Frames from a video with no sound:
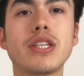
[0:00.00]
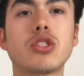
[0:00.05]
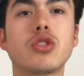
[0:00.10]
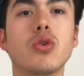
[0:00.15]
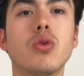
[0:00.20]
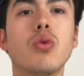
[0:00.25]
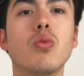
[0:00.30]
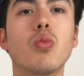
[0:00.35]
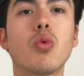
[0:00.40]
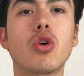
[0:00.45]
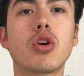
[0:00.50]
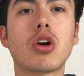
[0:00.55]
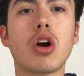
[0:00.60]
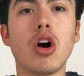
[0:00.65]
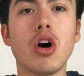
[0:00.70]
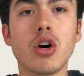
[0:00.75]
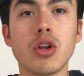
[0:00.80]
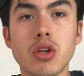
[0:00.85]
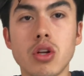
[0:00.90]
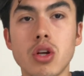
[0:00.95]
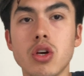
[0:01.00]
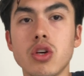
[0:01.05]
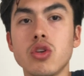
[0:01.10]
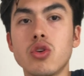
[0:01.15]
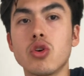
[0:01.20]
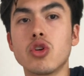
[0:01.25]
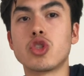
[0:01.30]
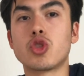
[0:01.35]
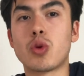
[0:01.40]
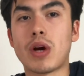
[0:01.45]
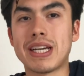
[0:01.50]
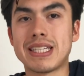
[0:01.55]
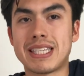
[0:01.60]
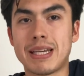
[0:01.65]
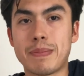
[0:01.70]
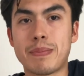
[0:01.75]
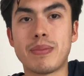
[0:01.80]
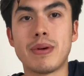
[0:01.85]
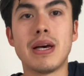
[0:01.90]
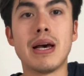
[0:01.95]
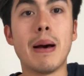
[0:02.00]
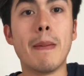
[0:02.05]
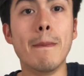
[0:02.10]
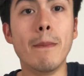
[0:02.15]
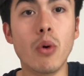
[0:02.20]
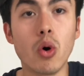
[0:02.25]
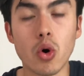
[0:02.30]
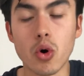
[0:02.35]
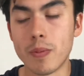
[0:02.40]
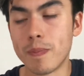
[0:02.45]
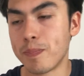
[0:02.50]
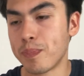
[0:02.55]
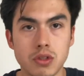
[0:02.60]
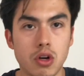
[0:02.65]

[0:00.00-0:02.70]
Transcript: to work on your tricep more.